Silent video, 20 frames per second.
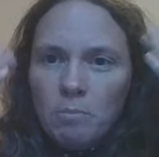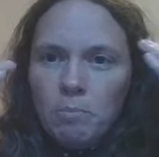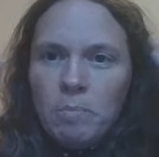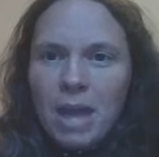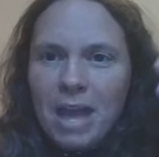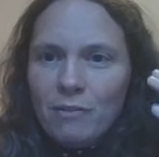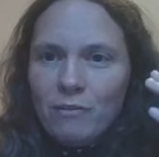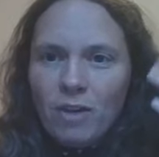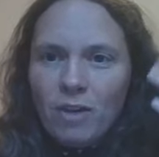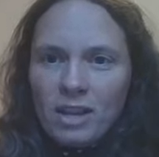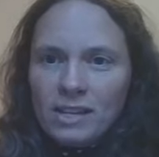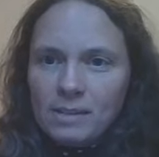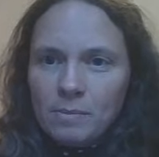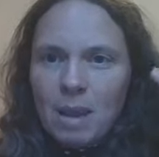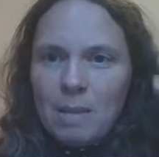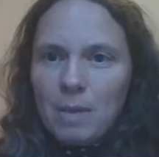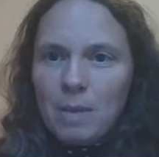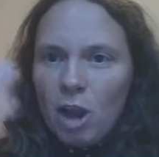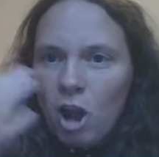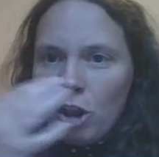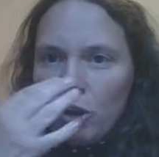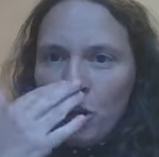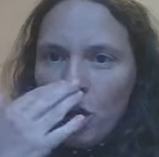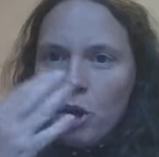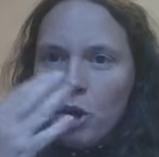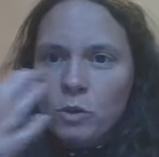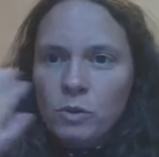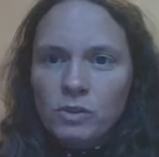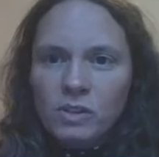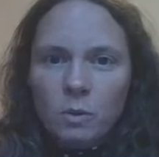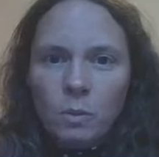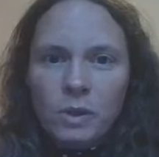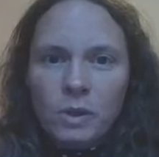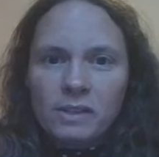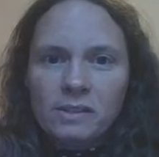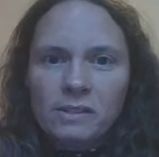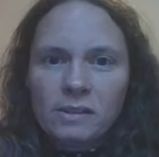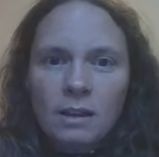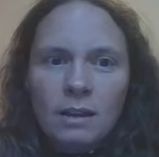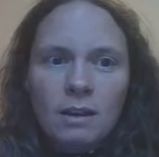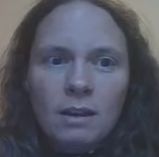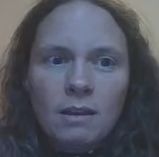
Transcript: bit of us, maybe our nose that was